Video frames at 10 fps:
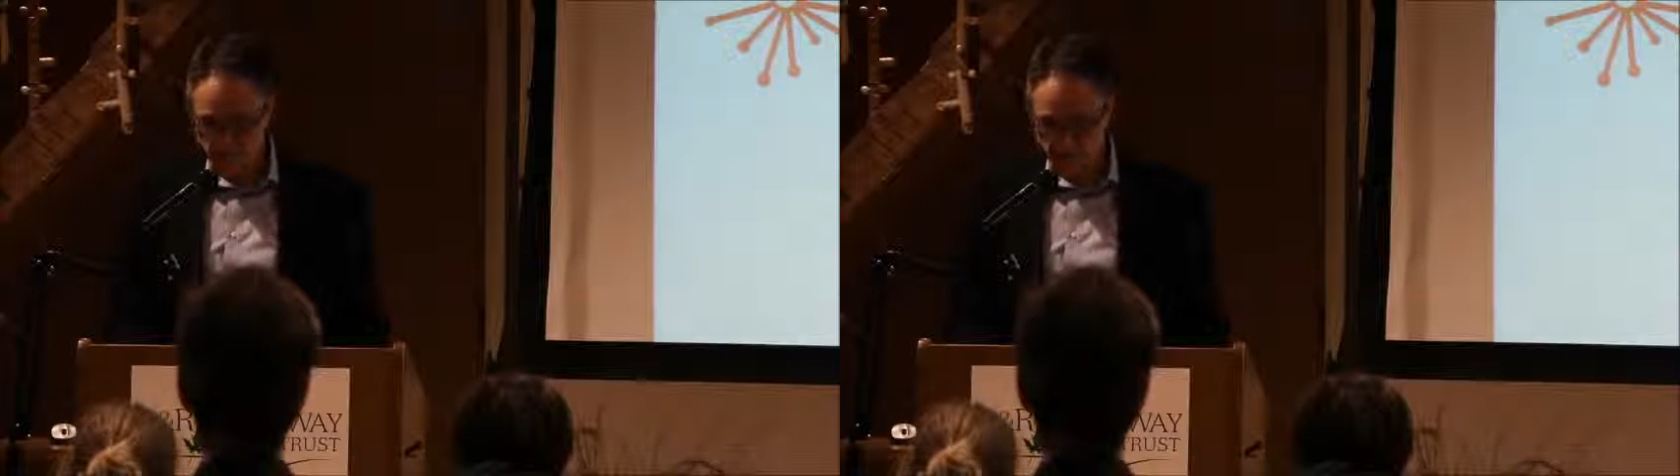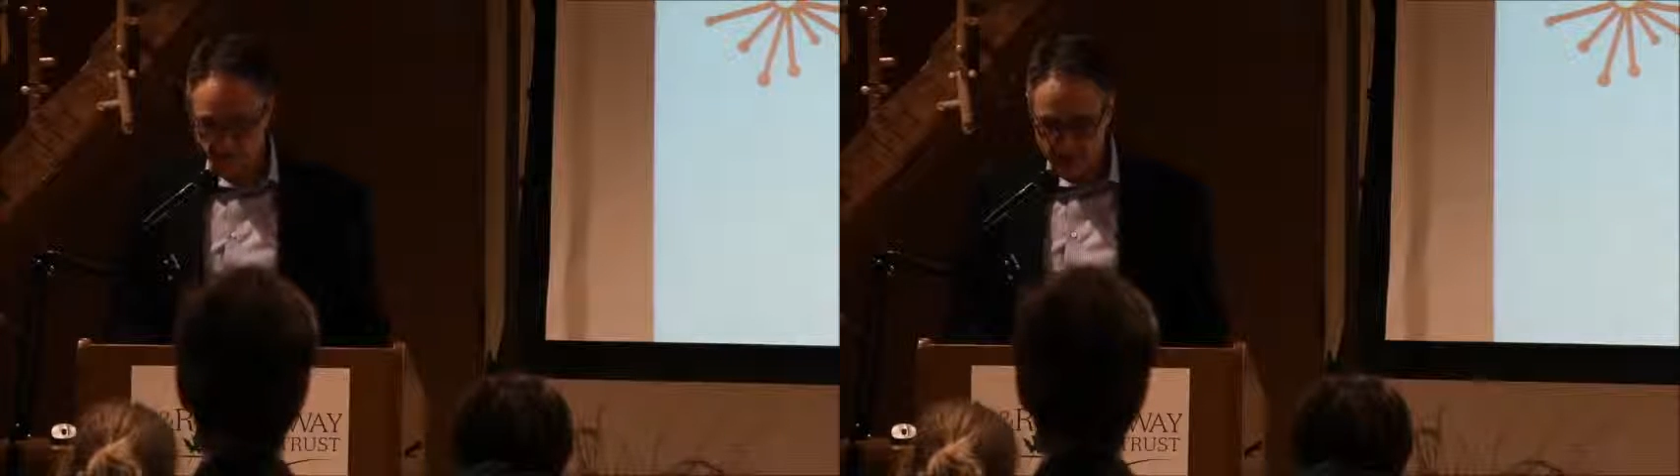
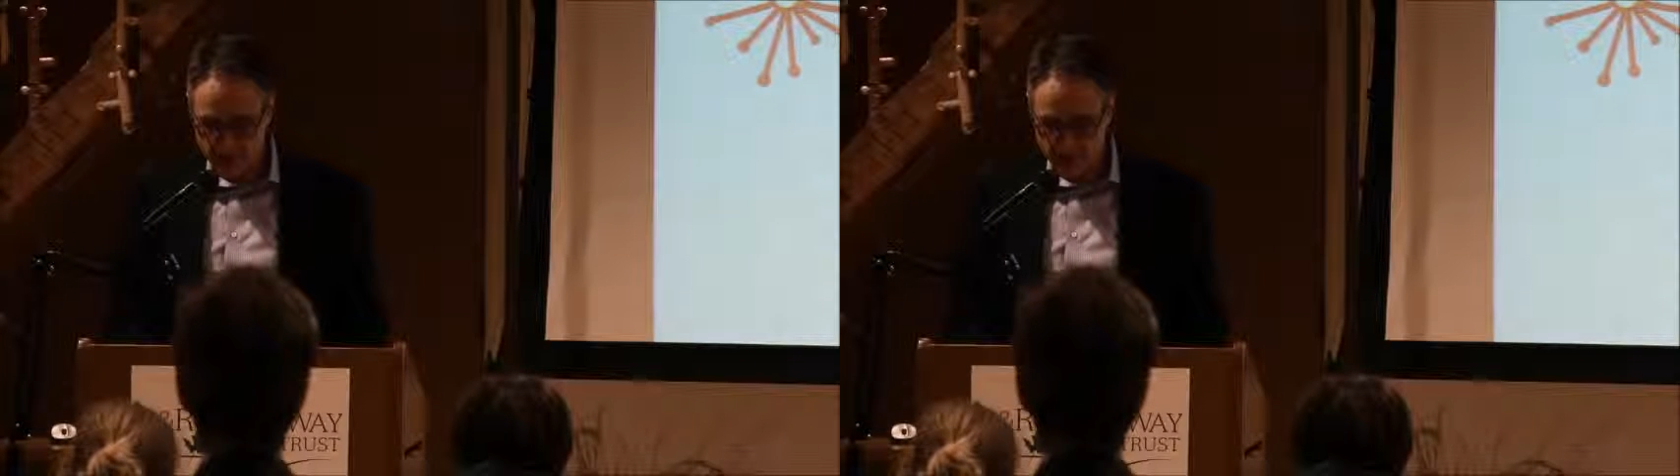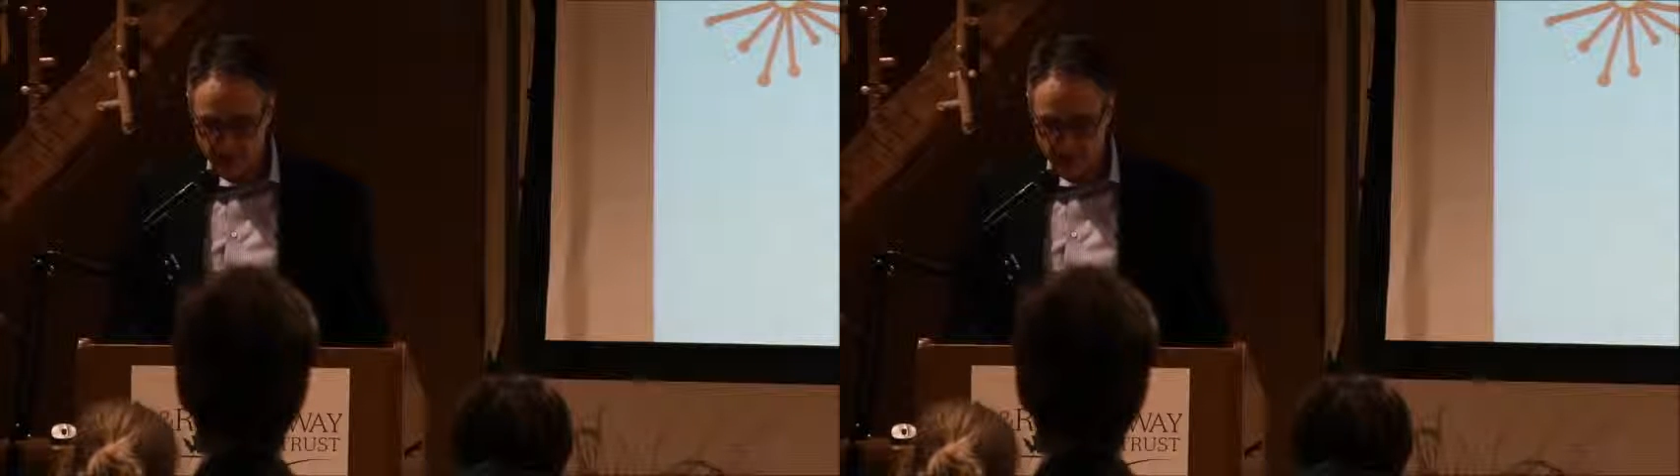for
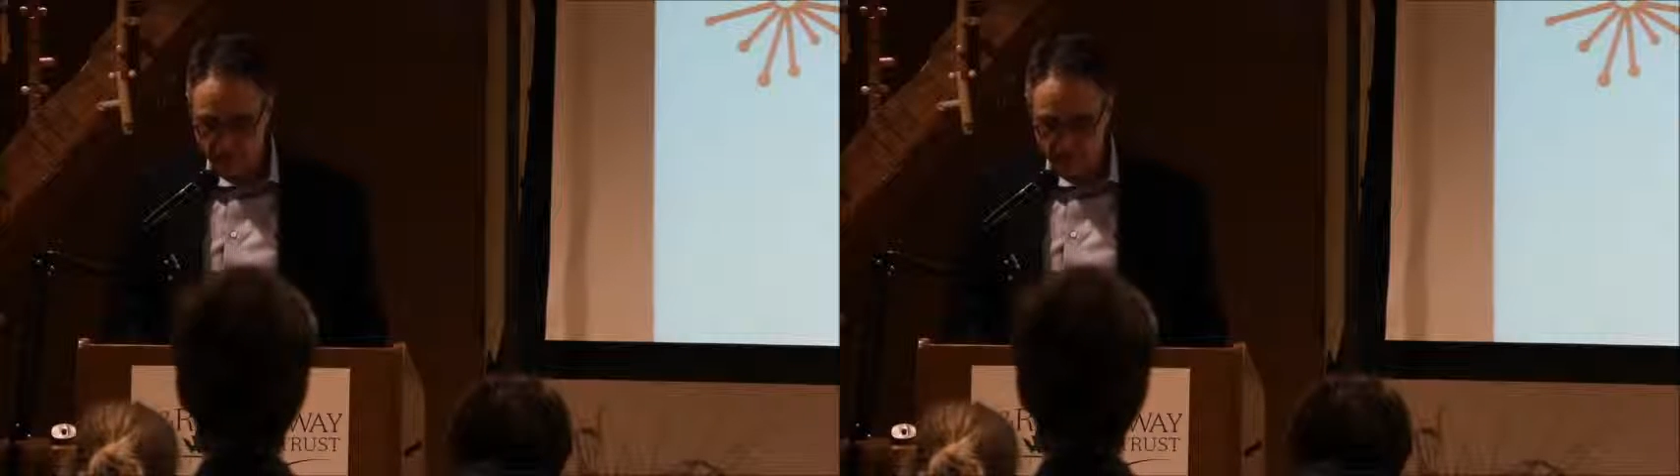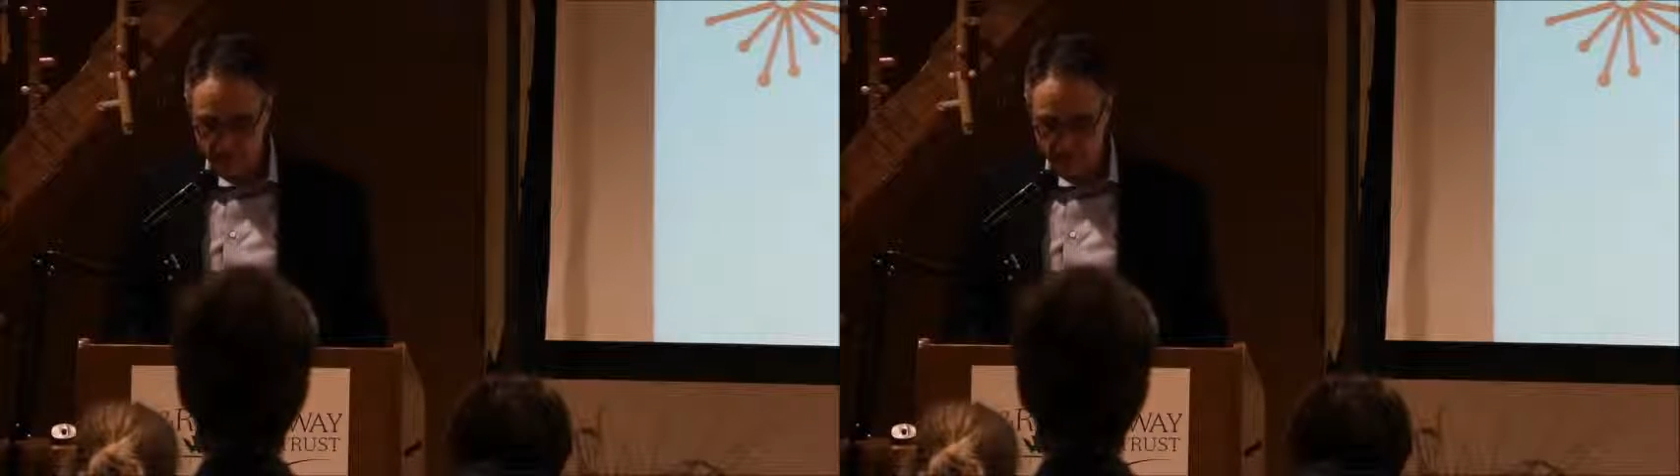him
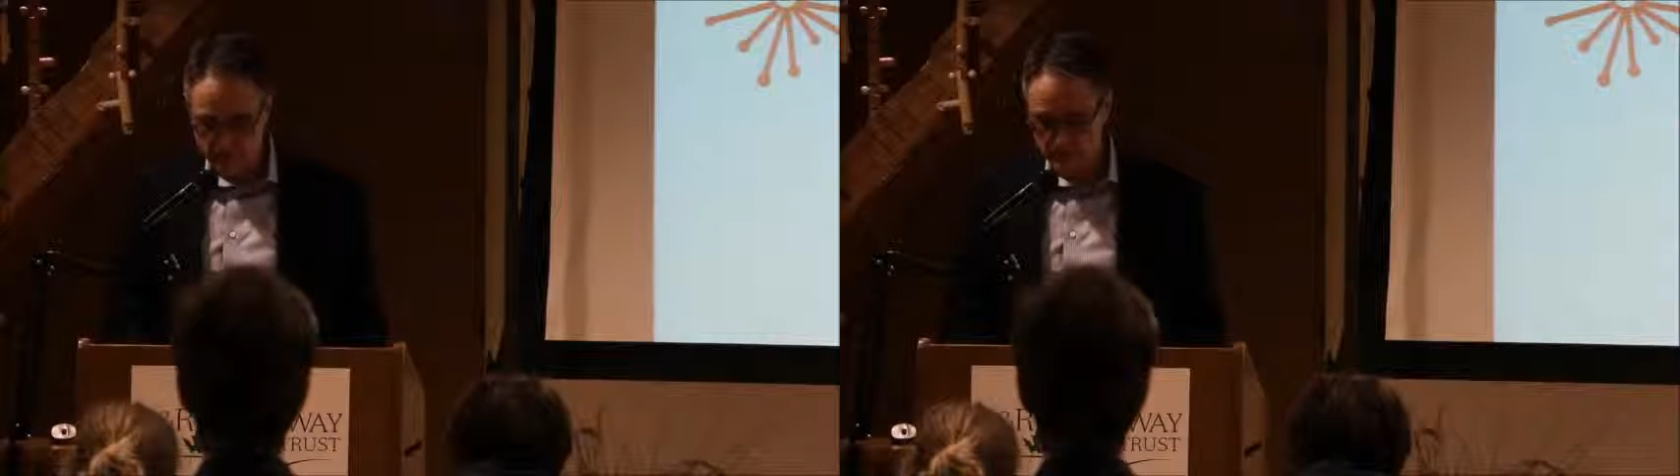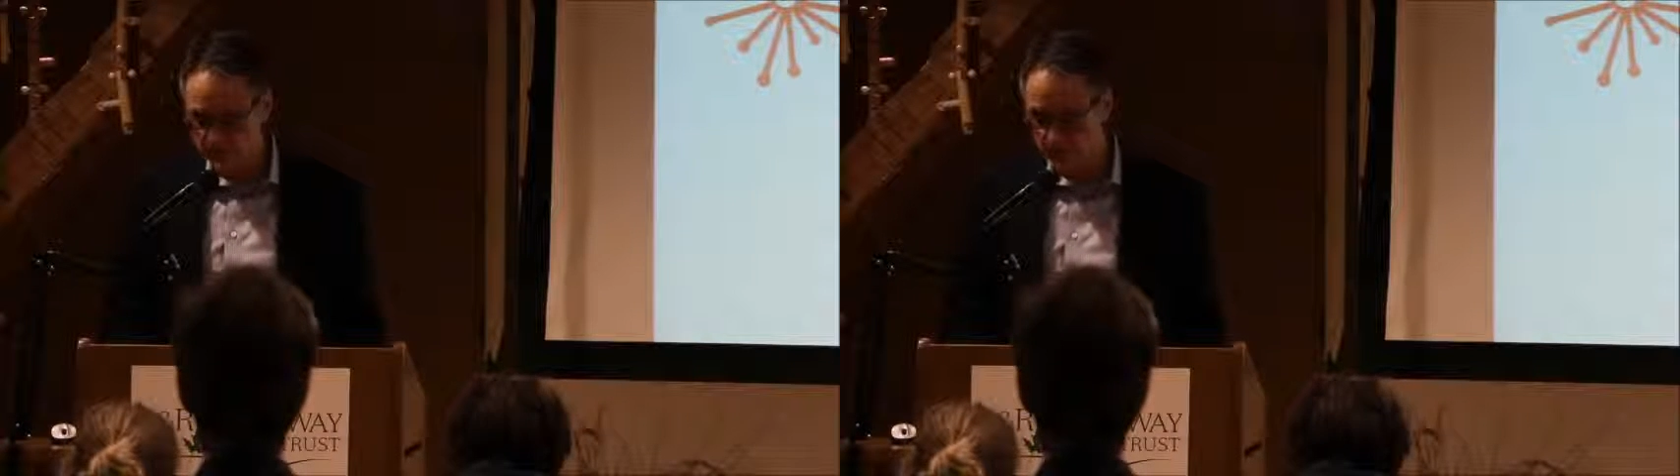from
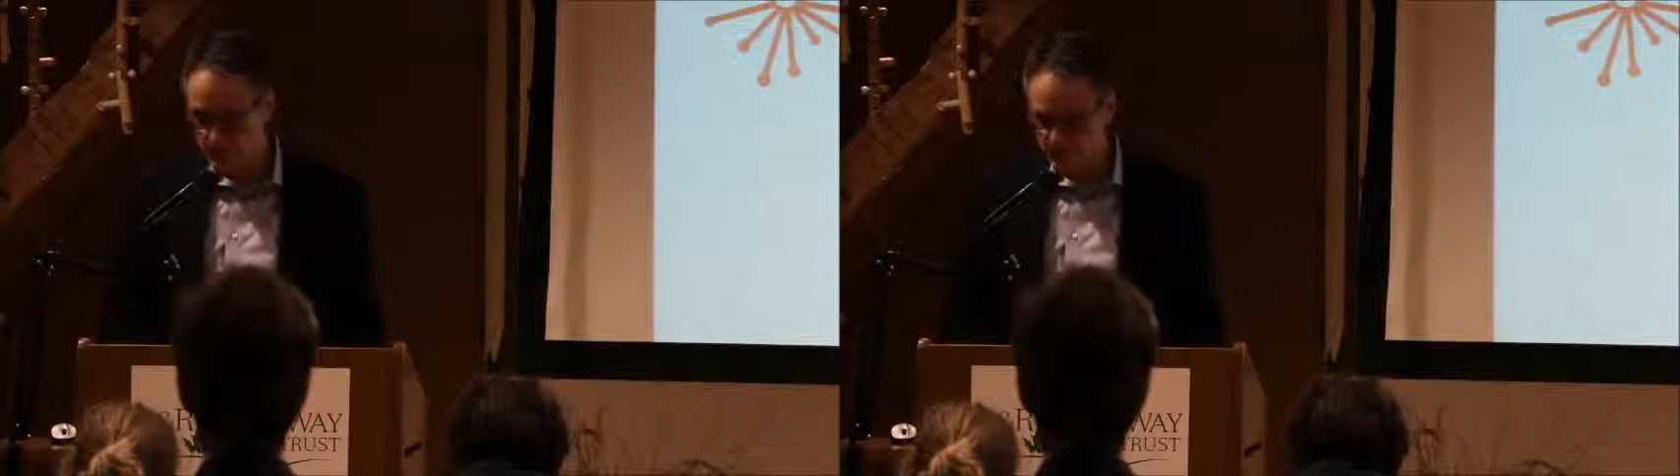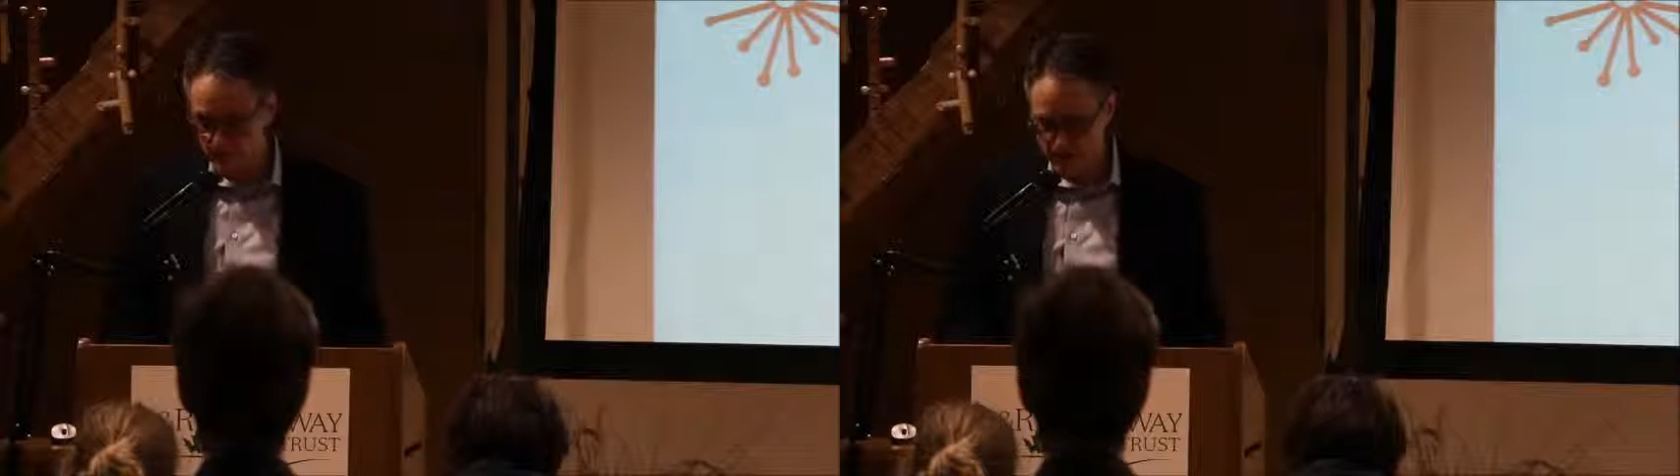the
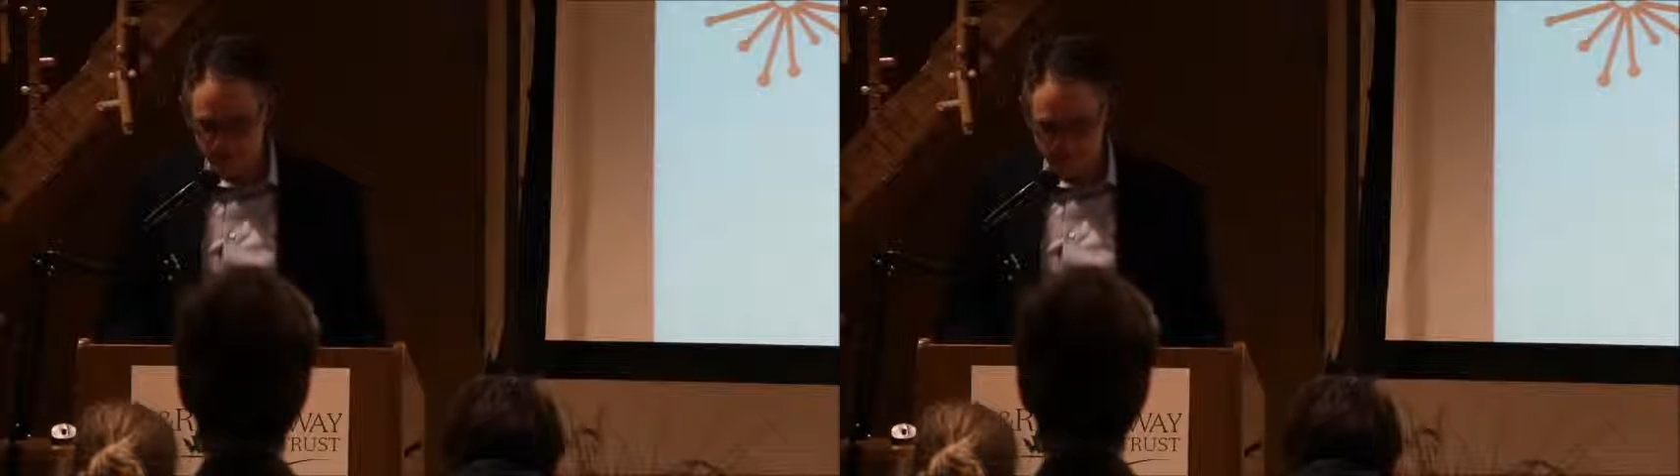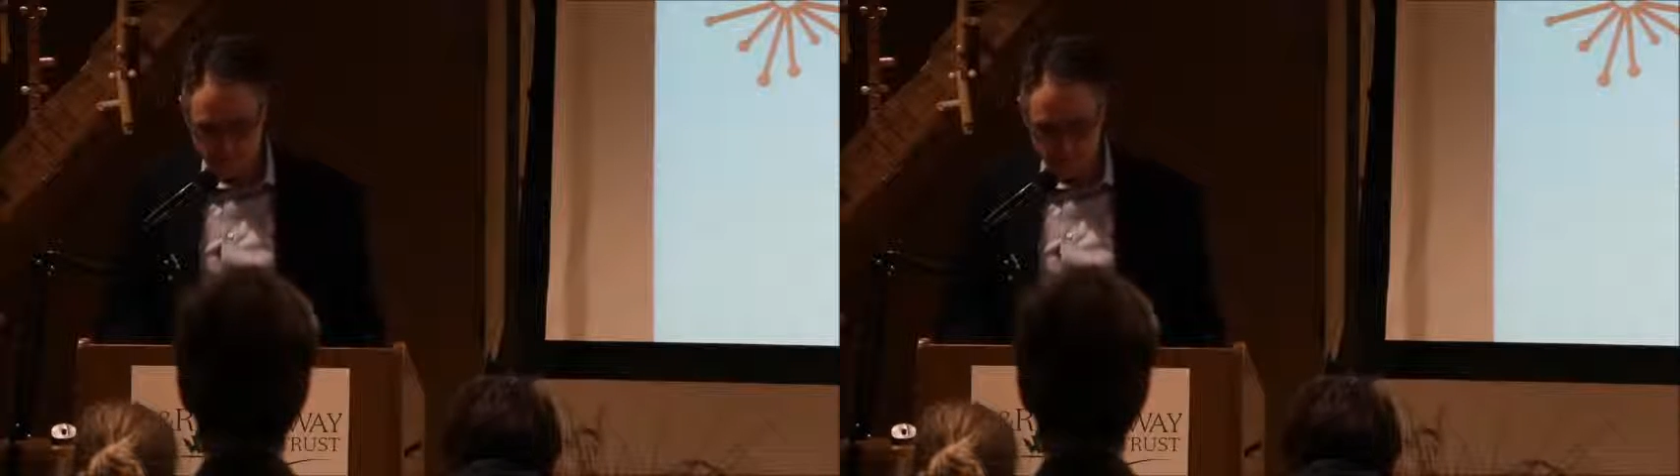loose
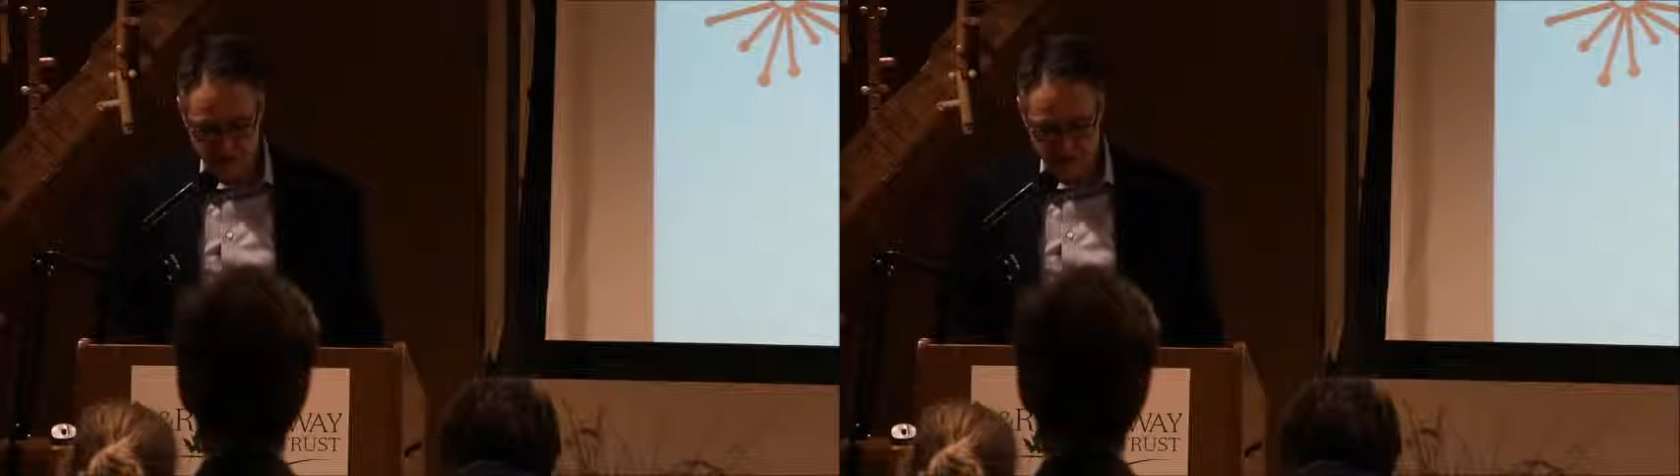structure of